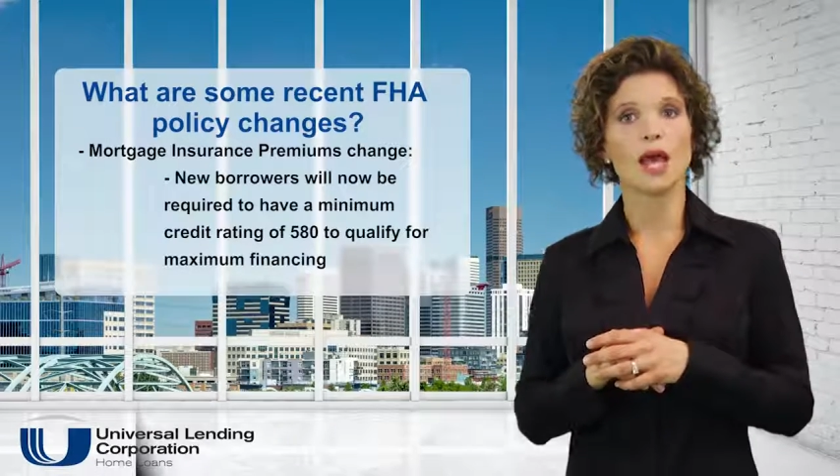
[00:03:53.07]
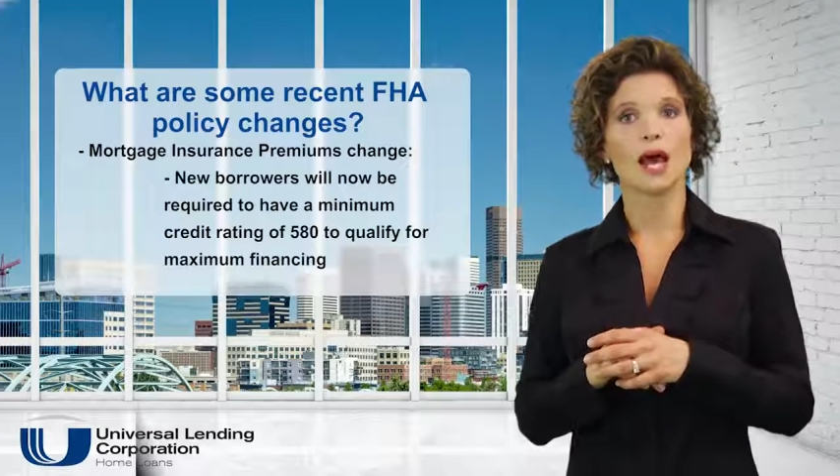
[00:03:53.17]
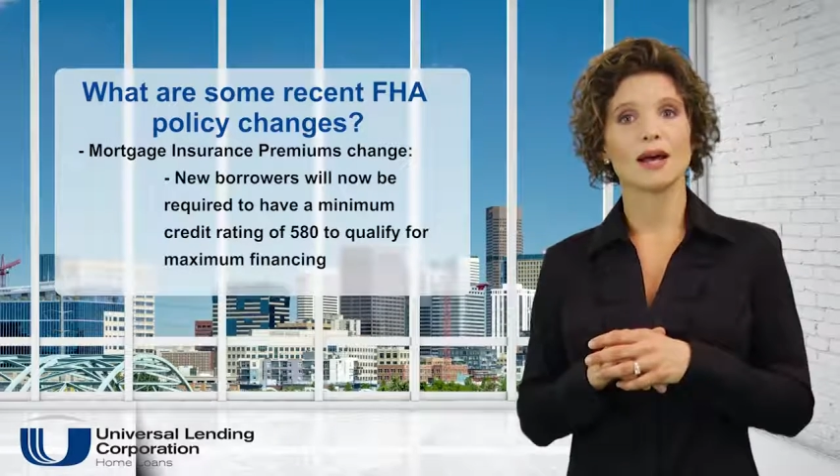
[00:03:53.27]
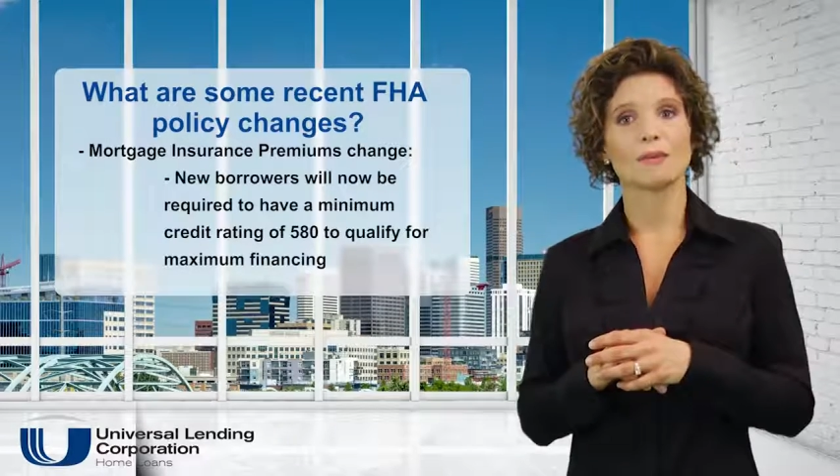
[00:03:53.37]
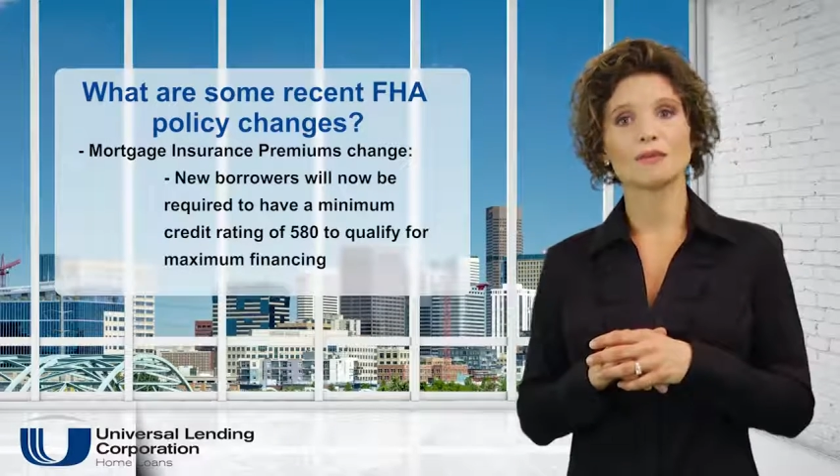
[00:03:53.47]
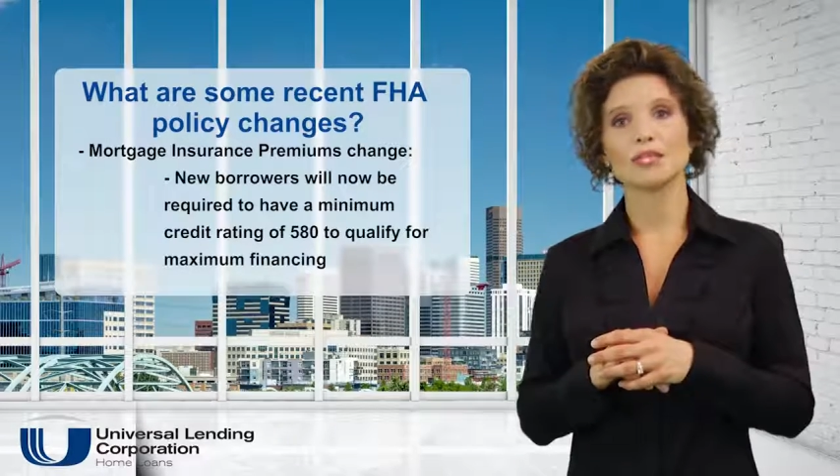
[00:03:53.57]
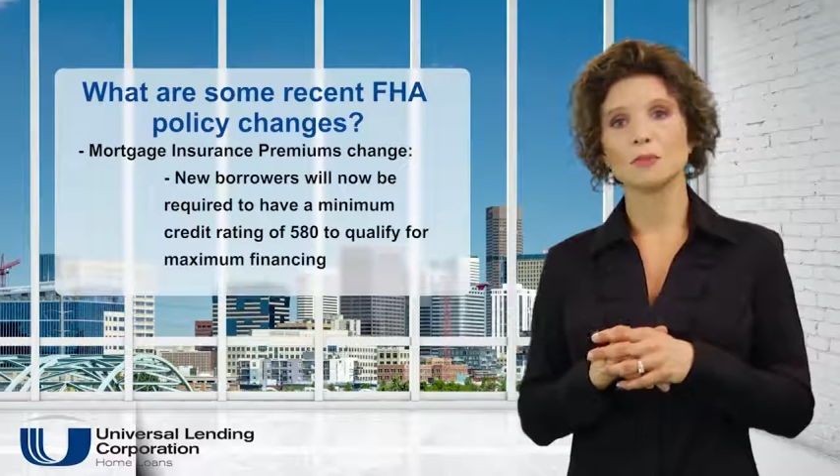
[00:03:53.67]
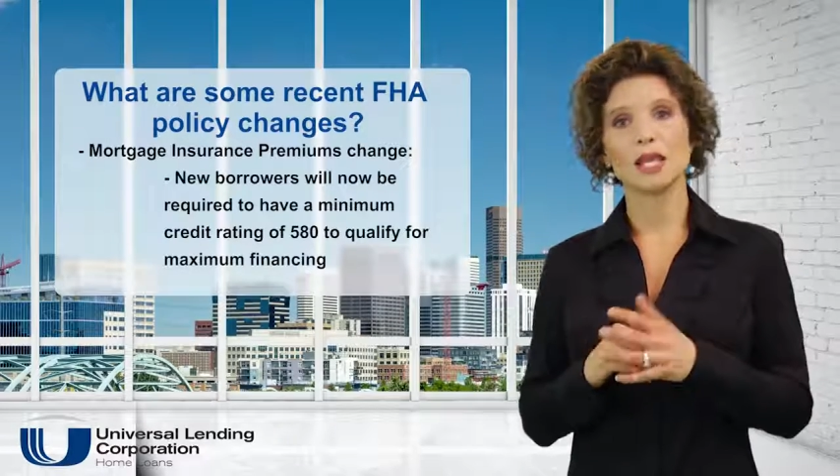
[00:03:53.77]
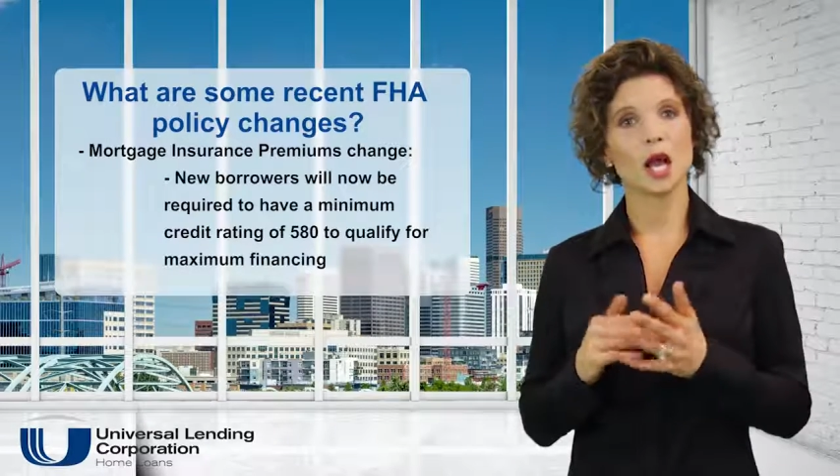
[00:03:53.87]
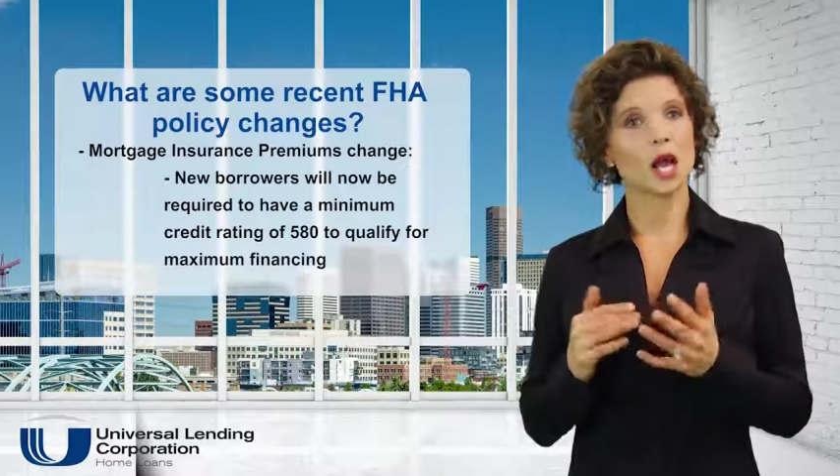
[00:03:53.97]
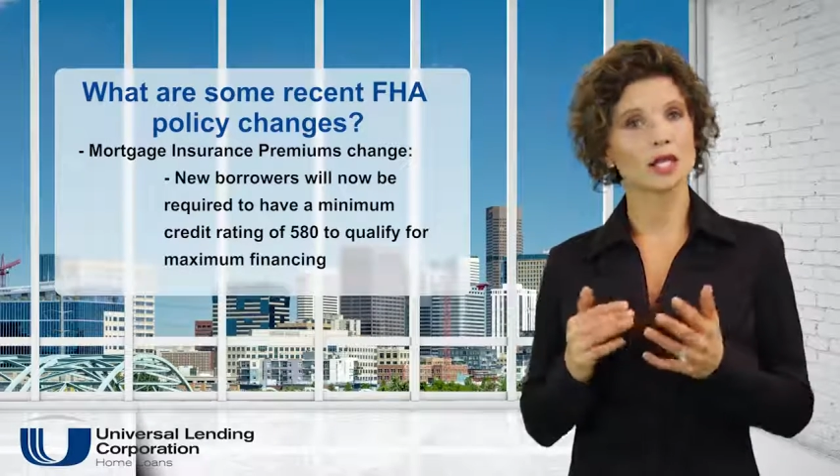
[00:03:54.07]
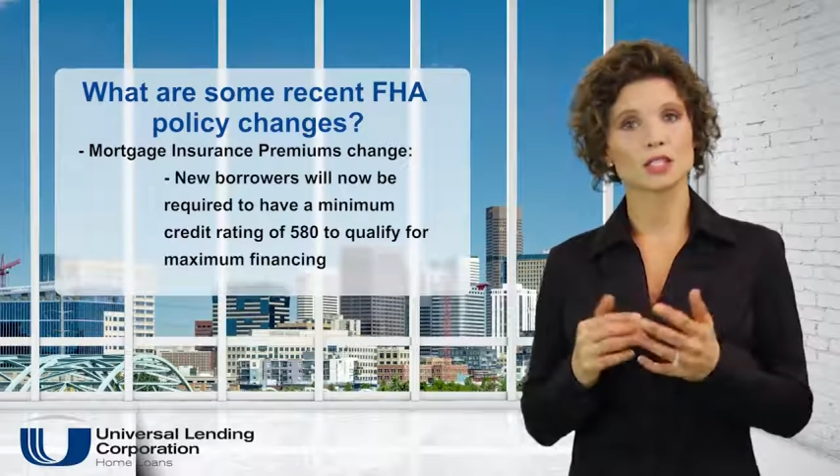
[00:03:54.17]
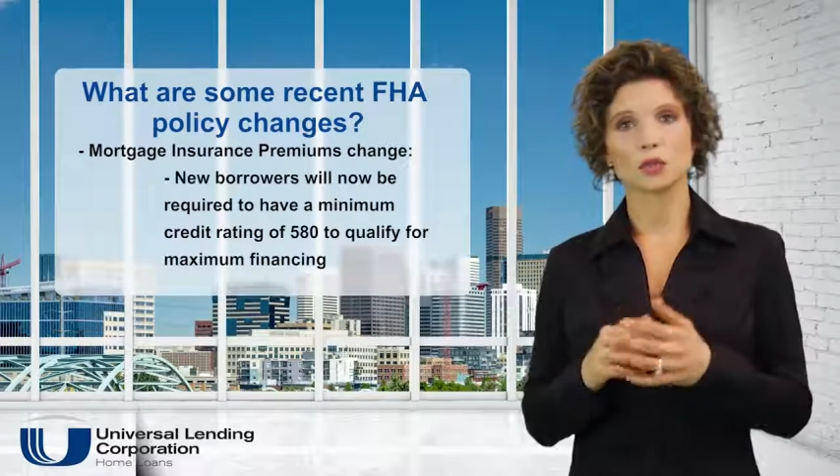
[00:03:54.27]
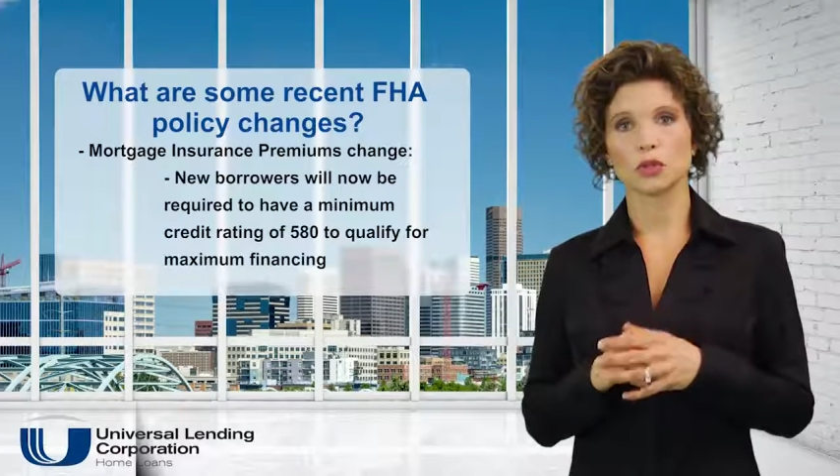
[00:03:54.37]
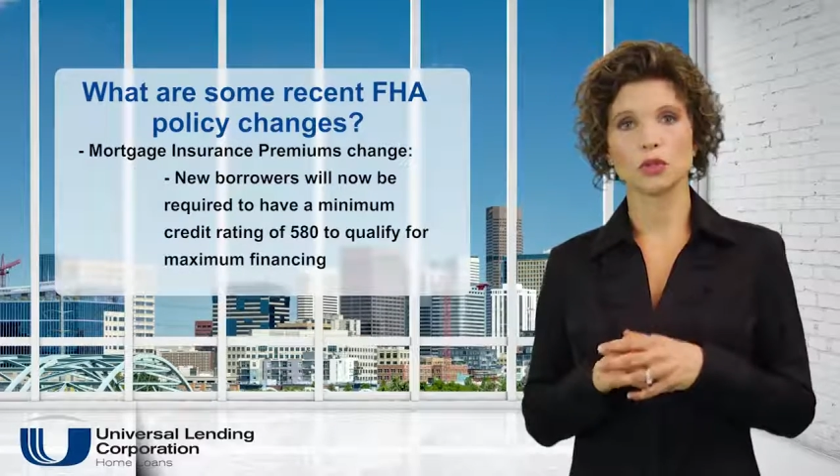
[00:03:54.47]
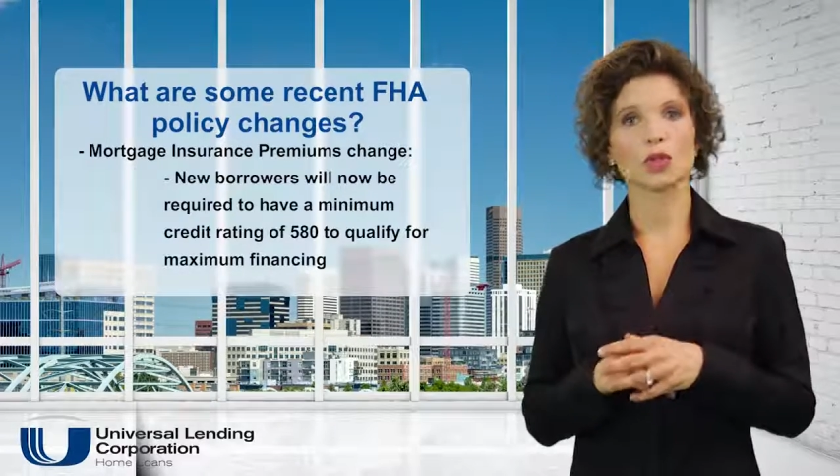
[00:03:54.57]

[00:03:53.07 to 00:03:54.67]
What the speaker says: To be honest with you,